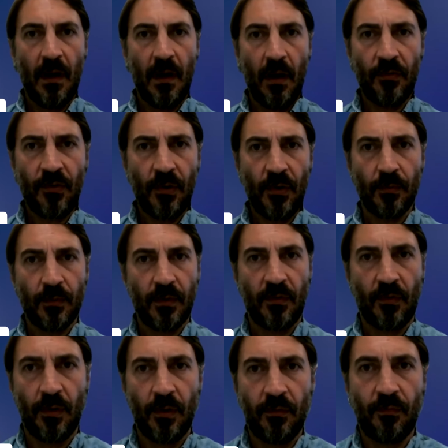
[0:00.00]
also
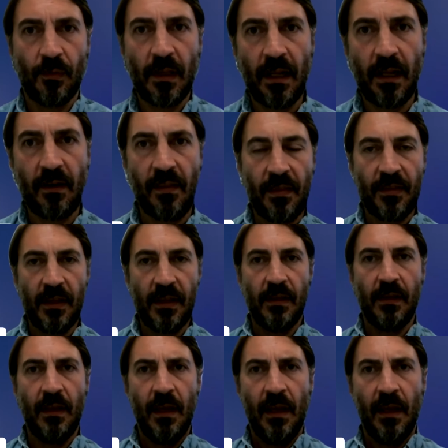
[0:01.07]
sort of related to that,
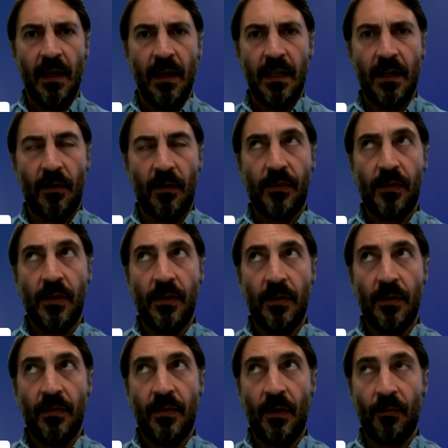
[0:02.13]

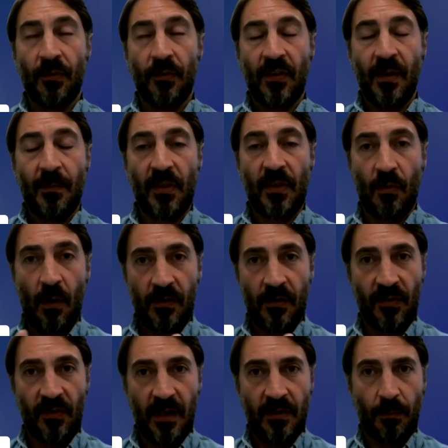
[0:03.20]
there were some of the
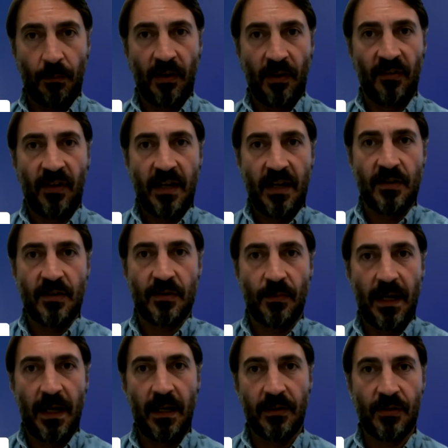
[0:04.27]
quotes in your presentation,
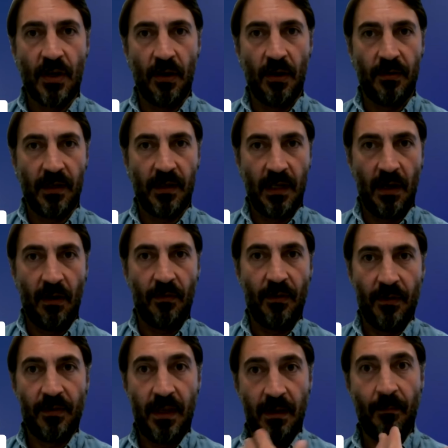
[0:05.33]
Seraina, showed,
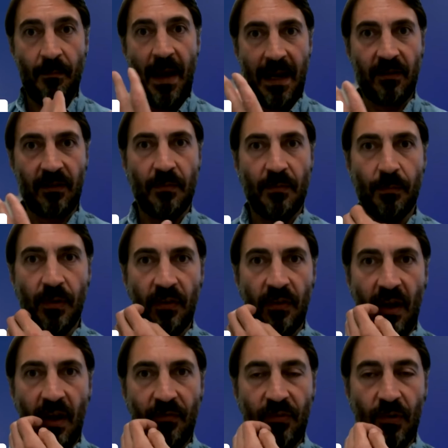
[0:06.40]
the impact on the
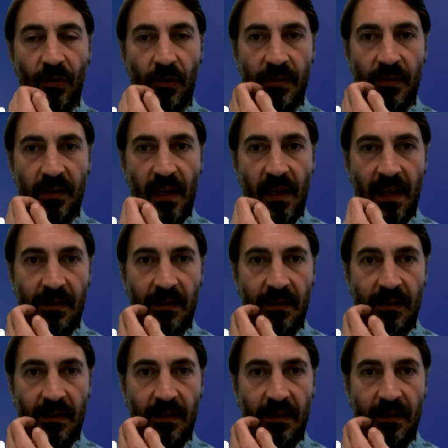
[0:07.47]
police officer and